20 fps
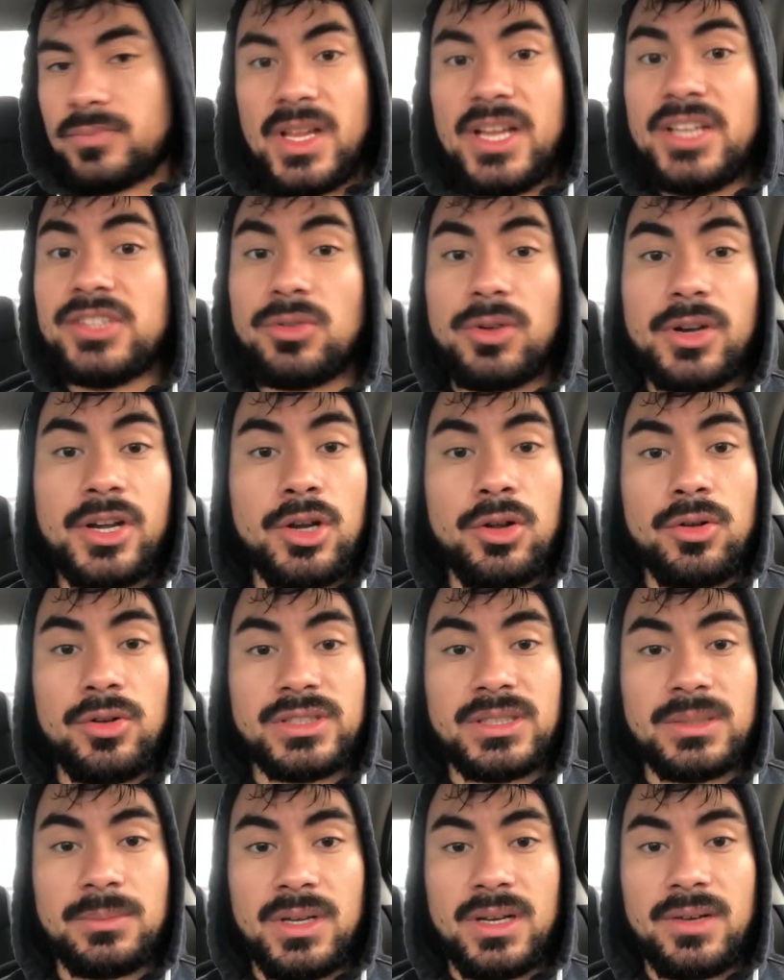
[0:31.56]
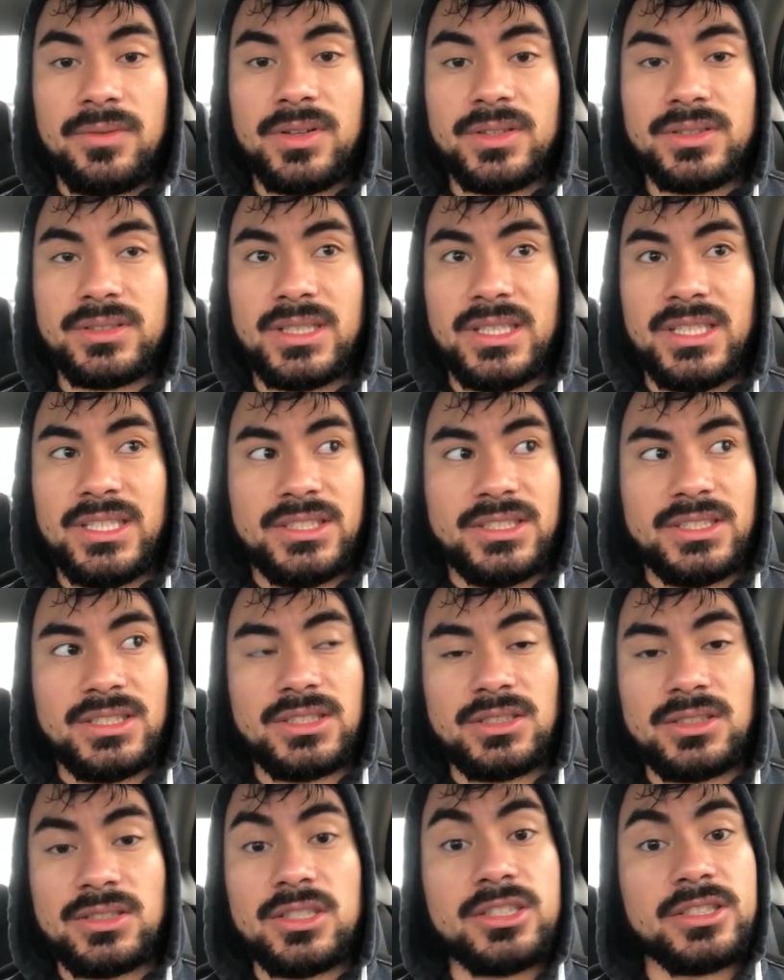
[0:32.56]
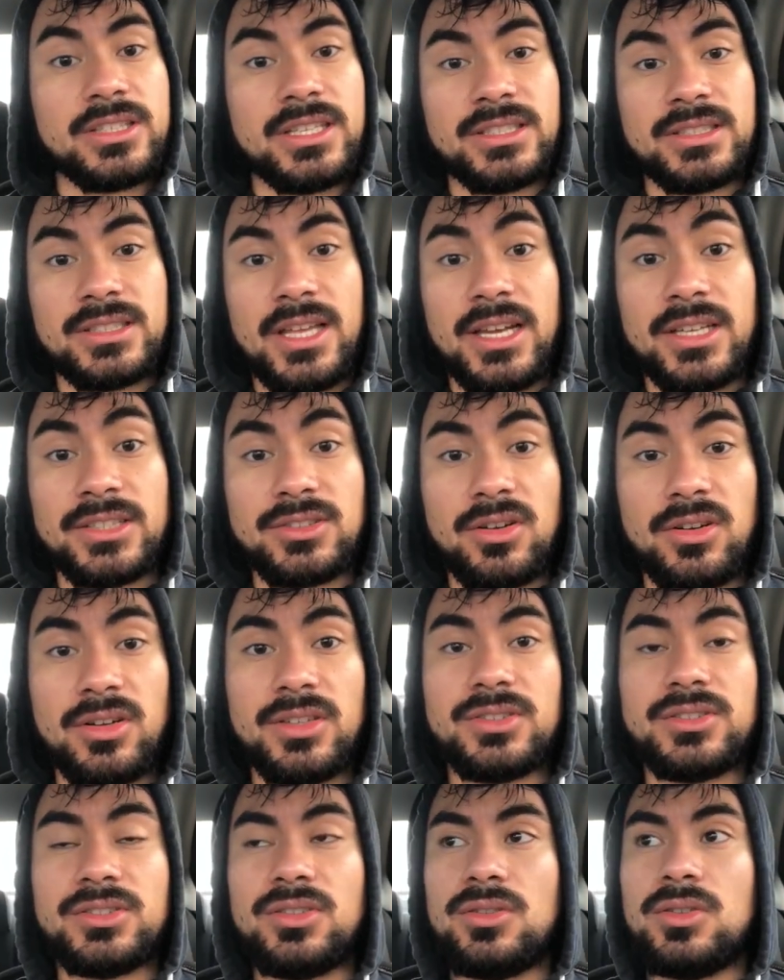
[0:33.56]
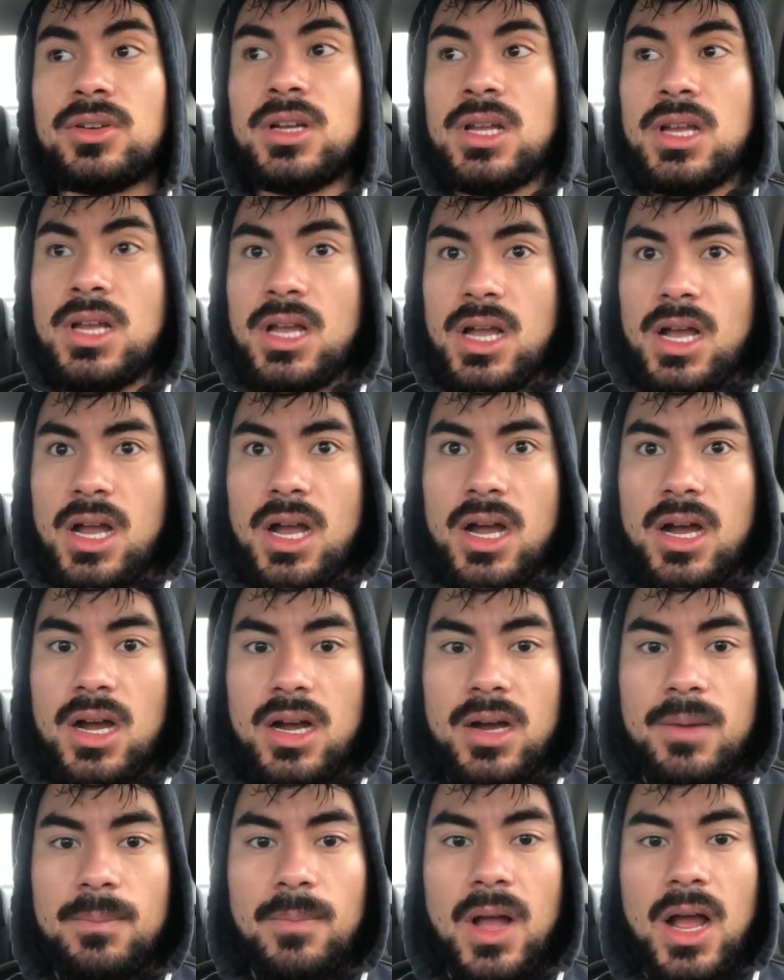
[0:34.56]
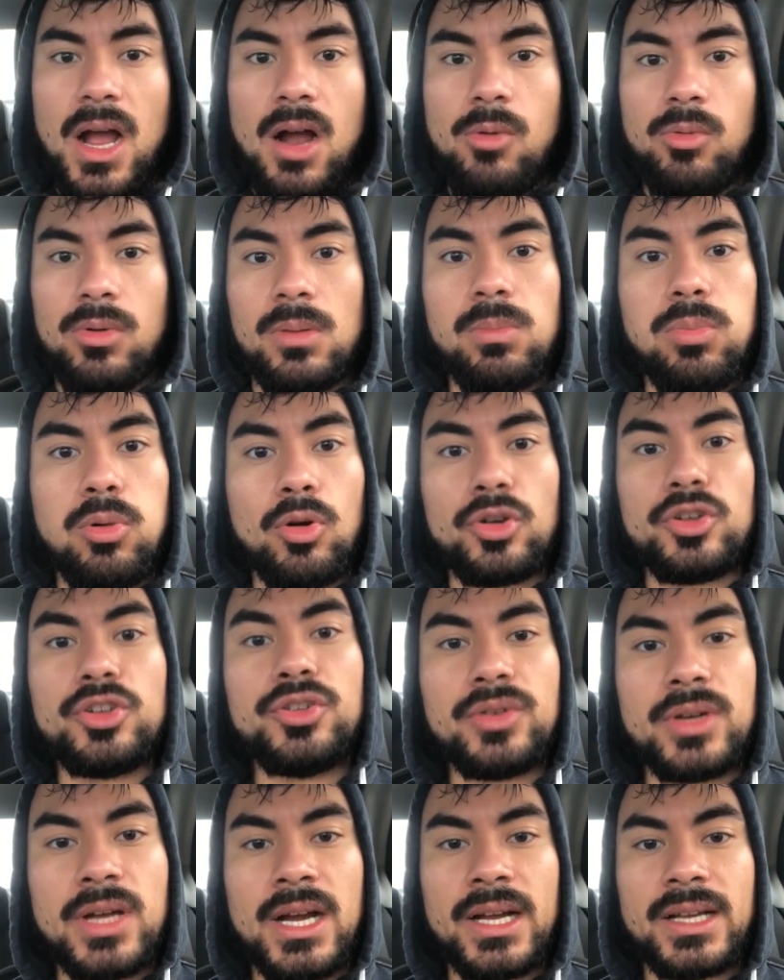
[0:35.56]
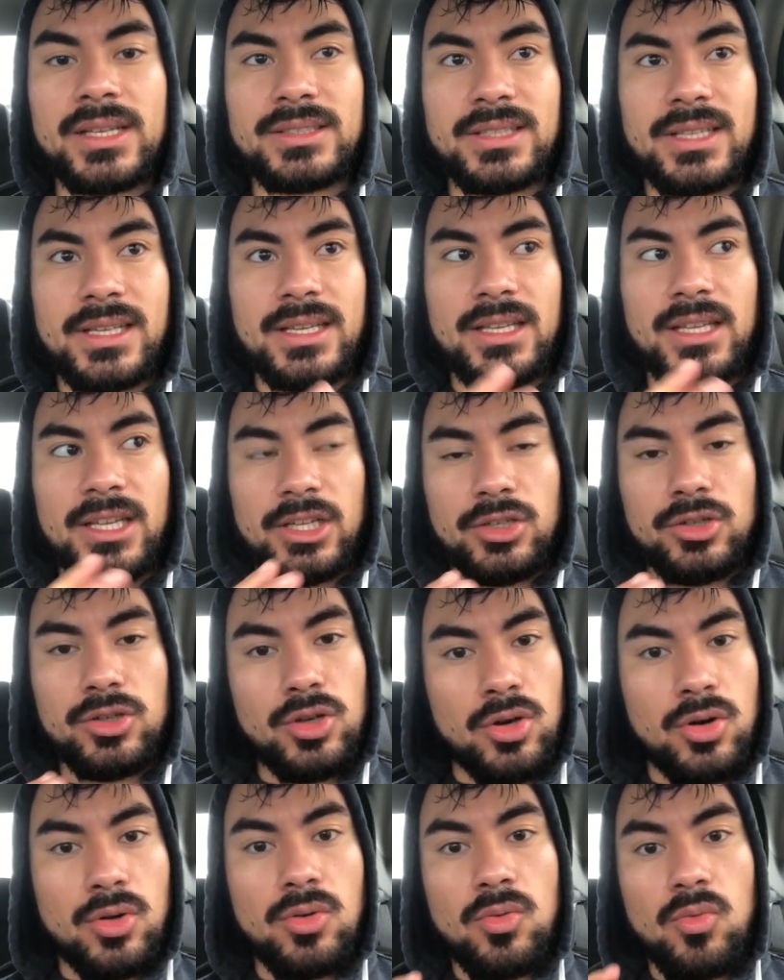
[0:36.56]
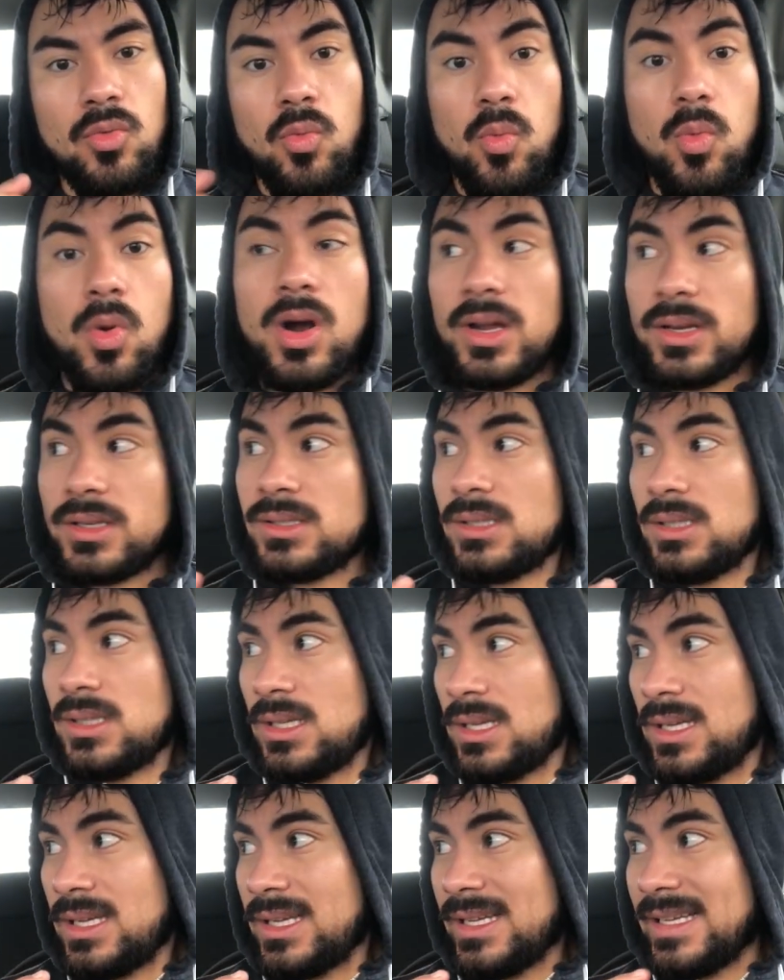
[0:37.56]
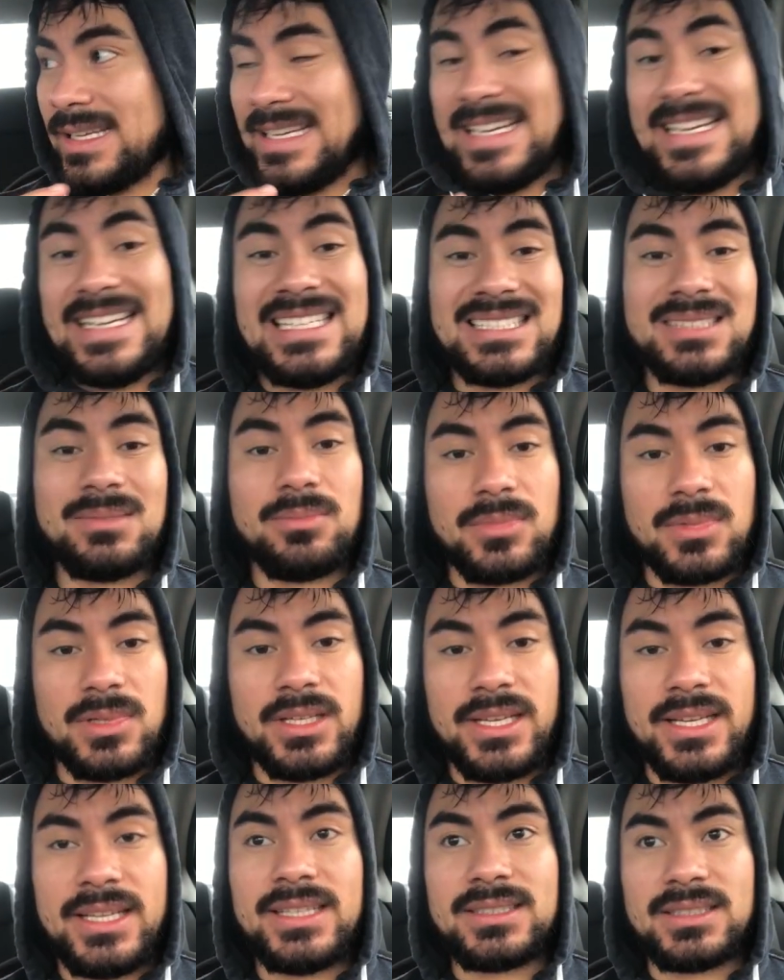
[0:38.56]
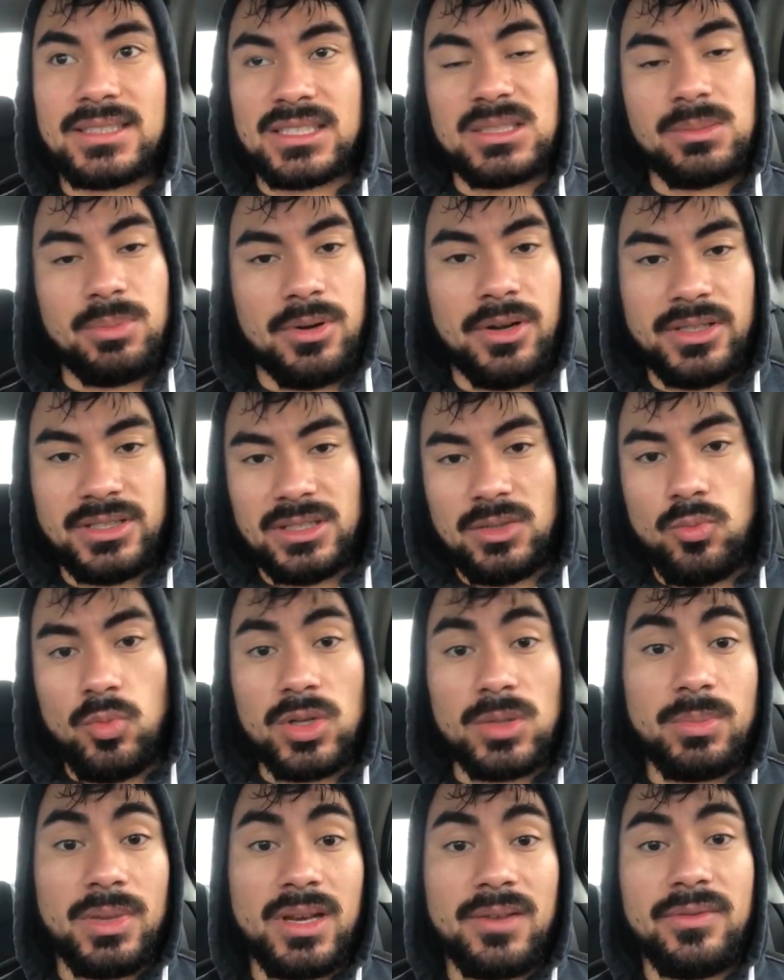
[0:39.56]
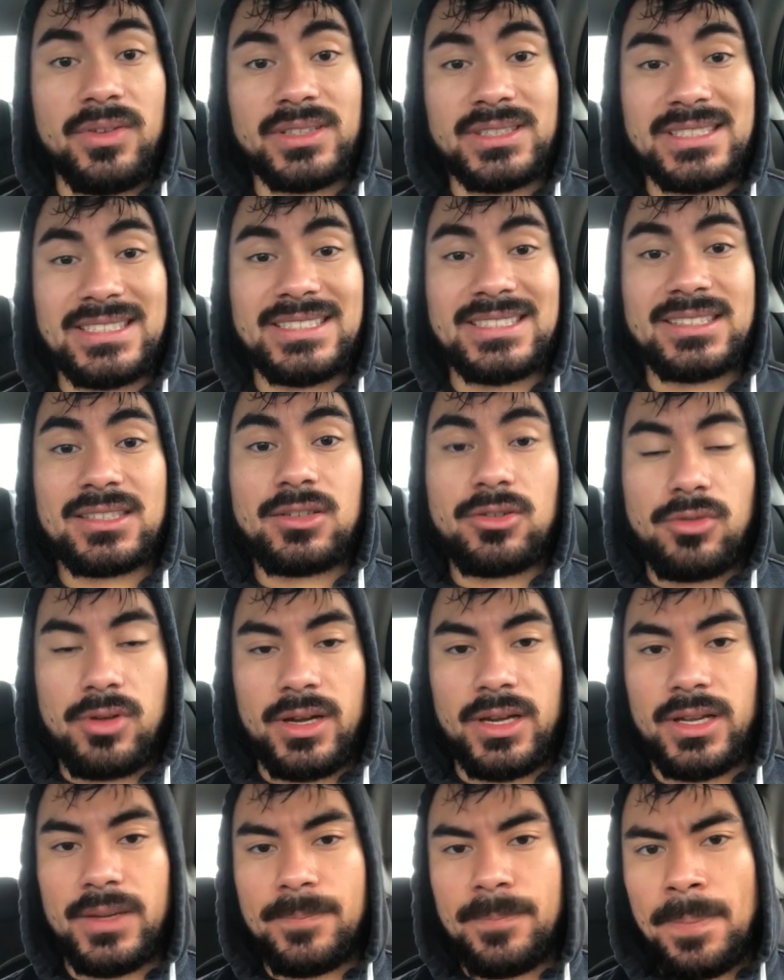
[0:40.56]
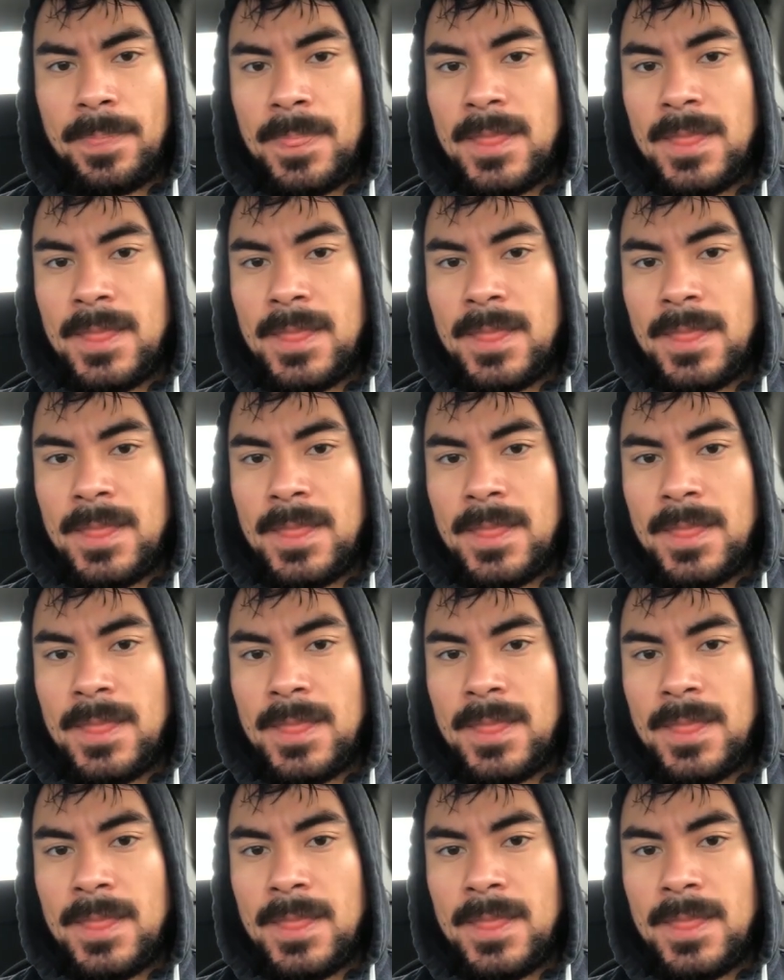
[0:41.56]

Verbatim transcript: he's already noticing benefits and he's he's getting started. So um, I'll report to you guys and let you know what he's he's experiencing, what benefits he's creating.